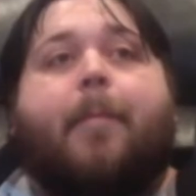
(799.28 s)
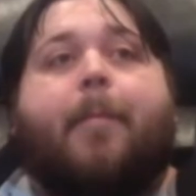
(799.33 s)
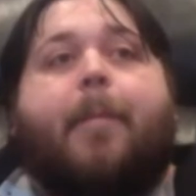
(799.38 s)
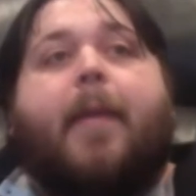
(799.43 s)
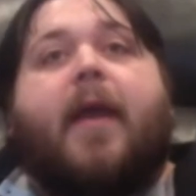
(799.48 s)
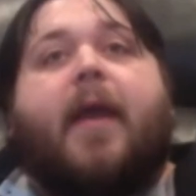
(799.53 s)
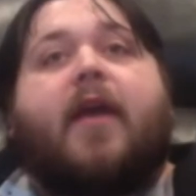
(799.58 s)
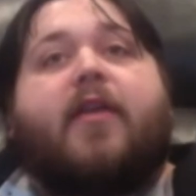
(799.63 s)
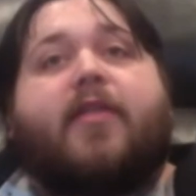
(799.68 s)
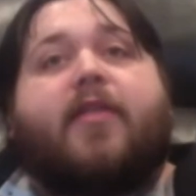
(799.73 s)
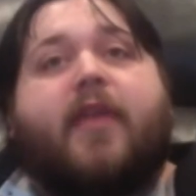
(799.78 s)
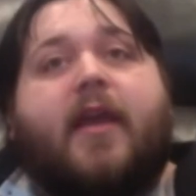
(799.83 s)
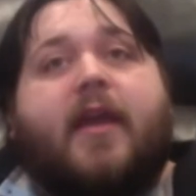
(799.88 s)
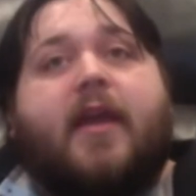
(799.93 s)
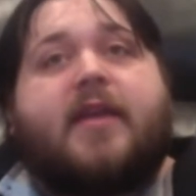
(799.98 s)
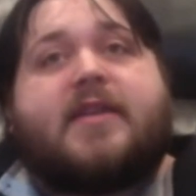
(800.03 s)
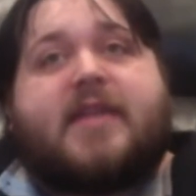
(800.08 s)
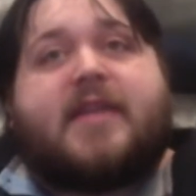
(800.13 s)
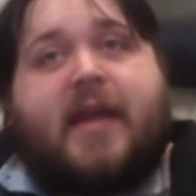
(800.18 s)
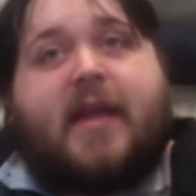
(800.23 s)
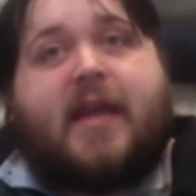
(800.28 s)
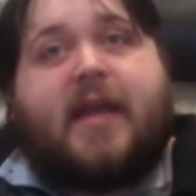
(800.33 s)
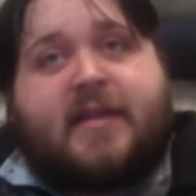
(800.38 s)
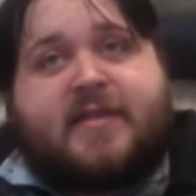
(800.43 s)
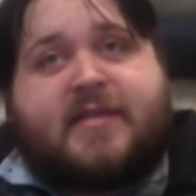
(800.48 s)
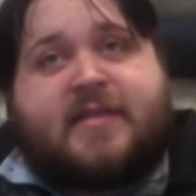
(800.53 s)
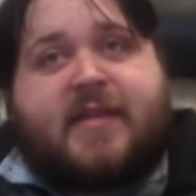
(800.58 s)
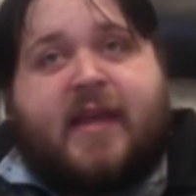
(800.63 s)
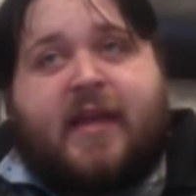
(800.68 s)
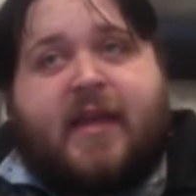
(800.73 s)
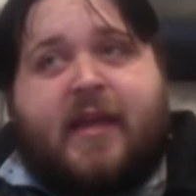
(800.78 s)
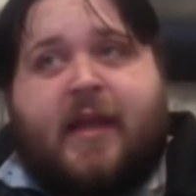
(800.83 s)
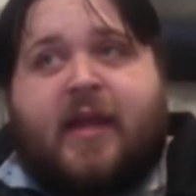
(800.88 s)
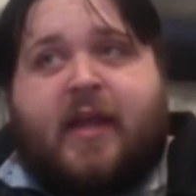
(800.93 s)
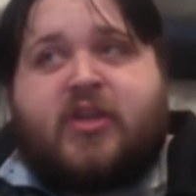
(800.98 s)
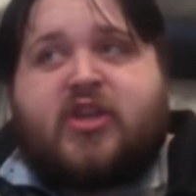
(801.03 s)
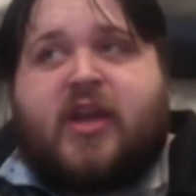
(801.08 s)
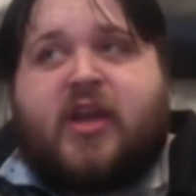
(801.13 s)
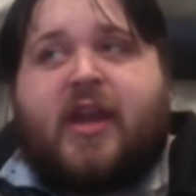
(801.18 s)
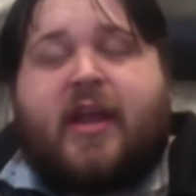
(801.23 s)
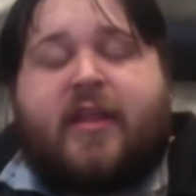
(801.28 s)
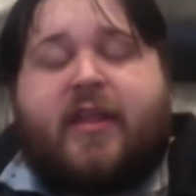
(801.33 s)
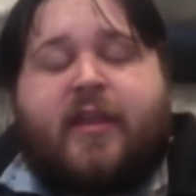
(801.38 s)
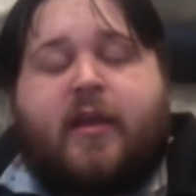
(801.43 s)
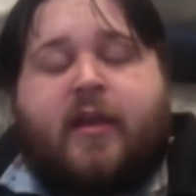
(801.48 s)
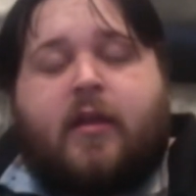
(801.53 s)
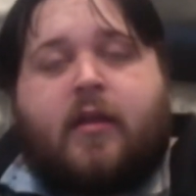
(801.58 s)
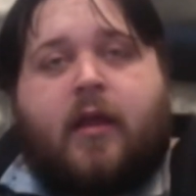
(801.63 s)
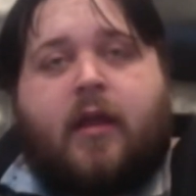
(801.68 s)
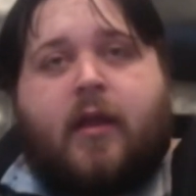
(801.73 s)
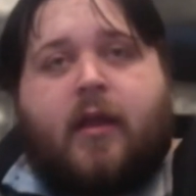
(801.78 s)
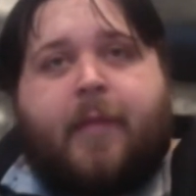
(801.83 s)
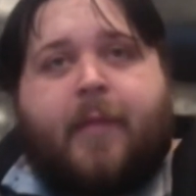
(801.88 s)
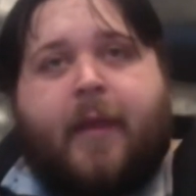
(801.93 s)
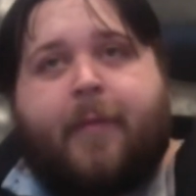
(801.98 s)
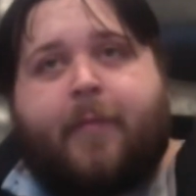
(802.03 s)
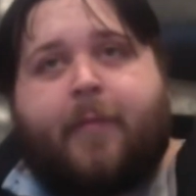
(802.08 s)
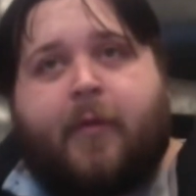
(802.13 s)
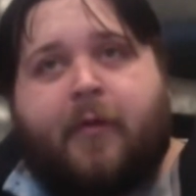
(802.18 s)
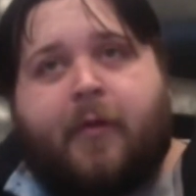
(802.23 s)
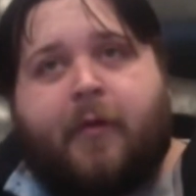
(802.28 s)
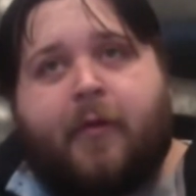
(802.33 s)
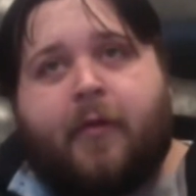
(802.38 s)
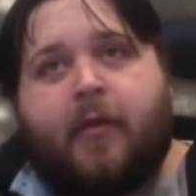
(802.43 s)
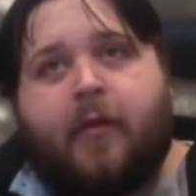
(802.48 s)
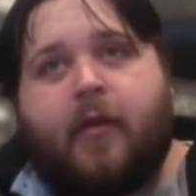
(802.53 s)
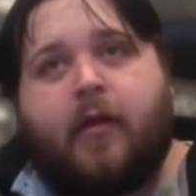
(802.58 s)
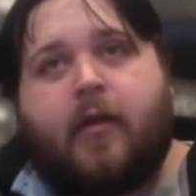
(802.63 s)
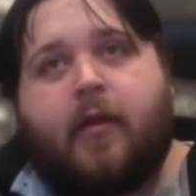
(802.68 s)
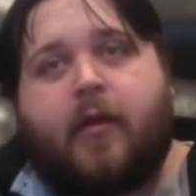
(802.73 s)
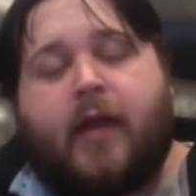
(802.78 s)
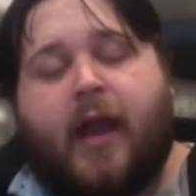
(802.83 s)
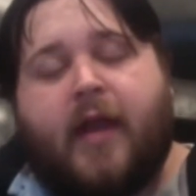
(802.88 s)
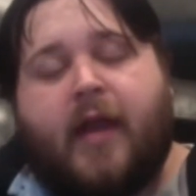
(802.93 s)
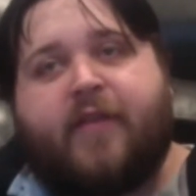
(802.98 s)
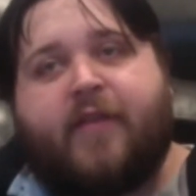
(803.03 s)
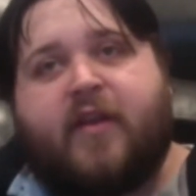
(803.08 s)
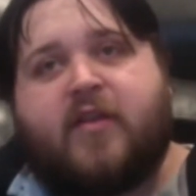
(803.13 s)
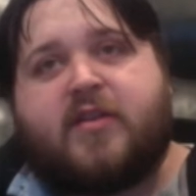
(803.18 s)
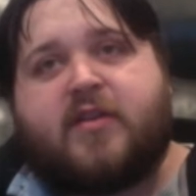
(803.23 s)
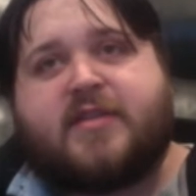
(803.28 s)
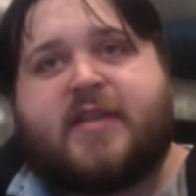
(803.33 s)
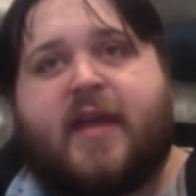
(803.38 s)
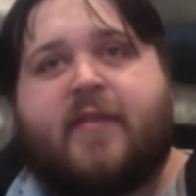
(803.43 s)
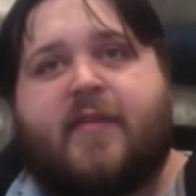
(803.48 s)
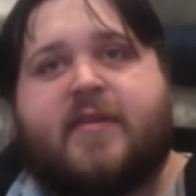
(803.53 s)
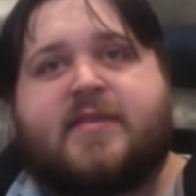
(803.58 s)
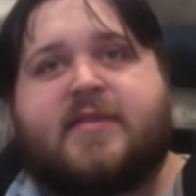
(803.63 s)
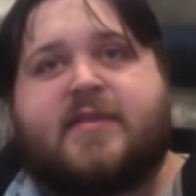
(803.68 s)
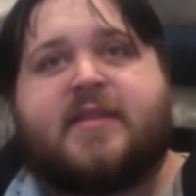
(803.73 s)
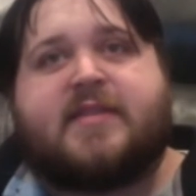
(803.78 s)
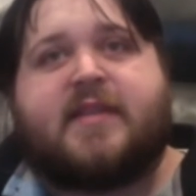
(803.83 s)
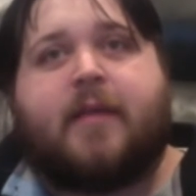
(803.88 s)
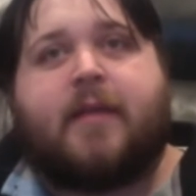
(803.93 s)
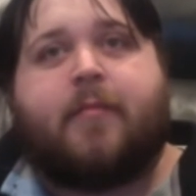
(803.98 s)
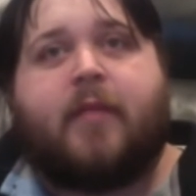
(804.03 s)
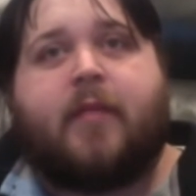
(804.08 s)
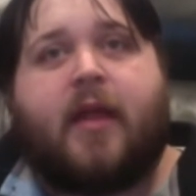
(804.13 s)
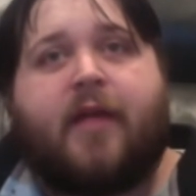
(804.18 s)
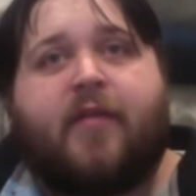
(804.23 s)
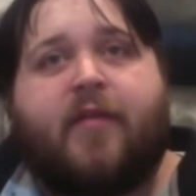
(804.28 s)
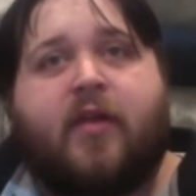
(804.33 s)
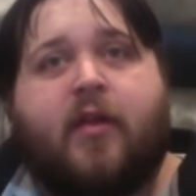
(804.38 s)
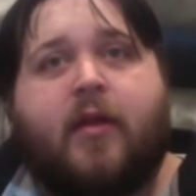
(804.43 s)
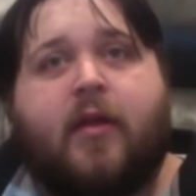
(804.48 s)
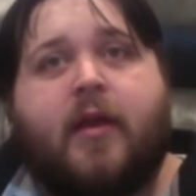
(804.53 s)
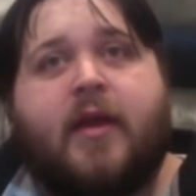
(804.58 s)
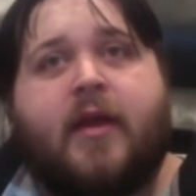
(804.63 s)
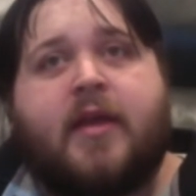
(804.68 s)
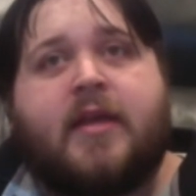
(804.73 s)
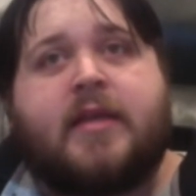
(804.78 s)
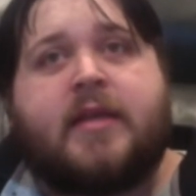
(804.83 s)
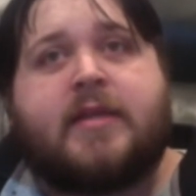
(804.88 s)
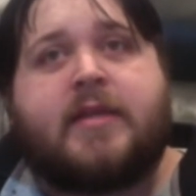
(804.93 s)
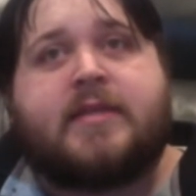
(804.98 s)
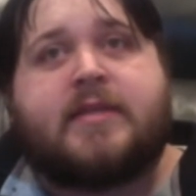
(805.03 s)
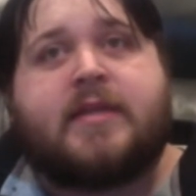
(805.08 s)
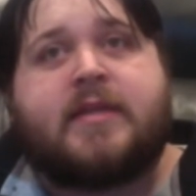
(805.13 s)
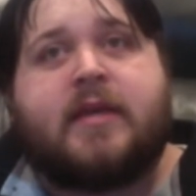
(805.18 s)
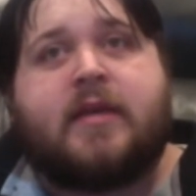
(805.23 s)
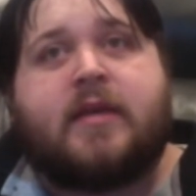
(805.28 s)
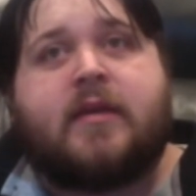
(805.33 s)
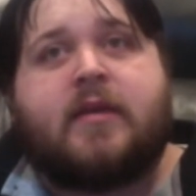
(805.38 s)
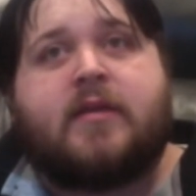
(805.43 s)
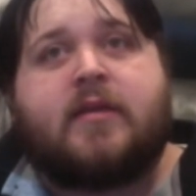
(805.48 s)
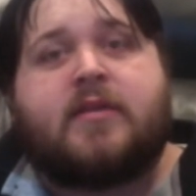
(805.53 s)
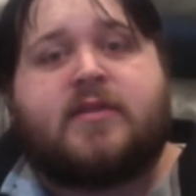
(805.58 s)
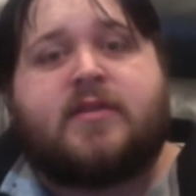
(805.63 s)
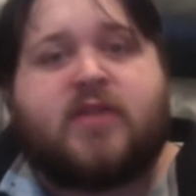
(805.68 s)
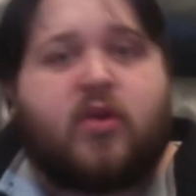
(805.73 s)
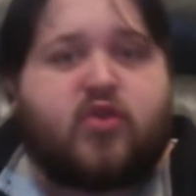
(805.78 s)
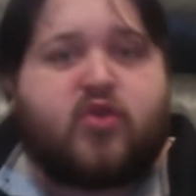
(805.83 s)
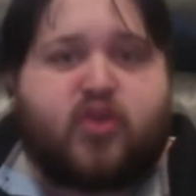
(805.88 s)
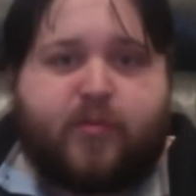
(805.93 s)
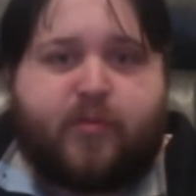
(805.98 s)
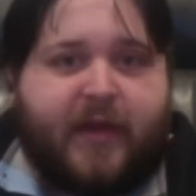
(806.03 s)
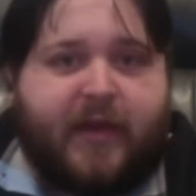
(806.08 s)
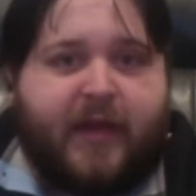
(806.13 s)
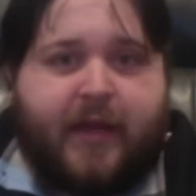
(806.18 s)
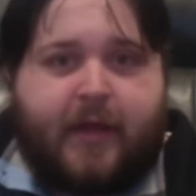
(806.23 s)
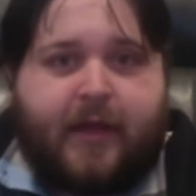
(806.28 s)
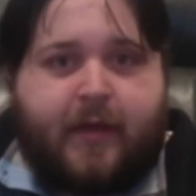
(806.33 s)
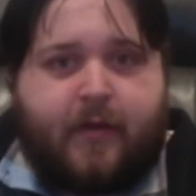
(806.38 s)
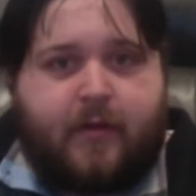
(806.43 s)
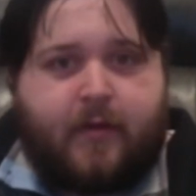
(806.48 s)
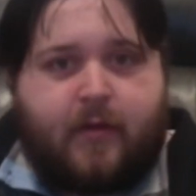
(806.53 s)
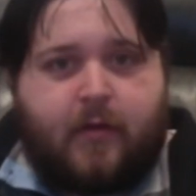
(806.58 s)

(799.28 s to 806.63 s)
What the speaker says: Big thing in today's day and age, and I think a lot of people kind of understand this to some level, is social media.